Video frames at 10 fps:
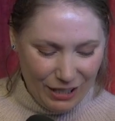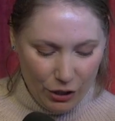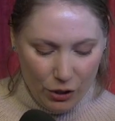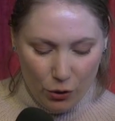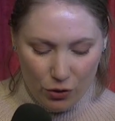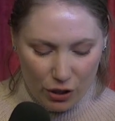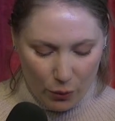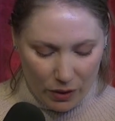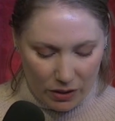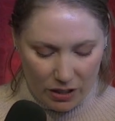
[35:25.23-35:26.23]
Use your
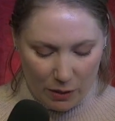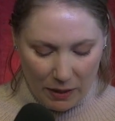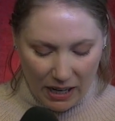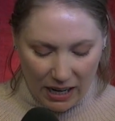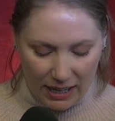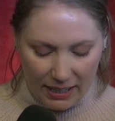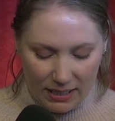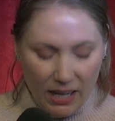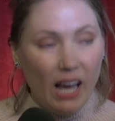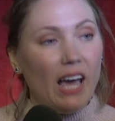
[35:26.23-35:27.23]
words to be kind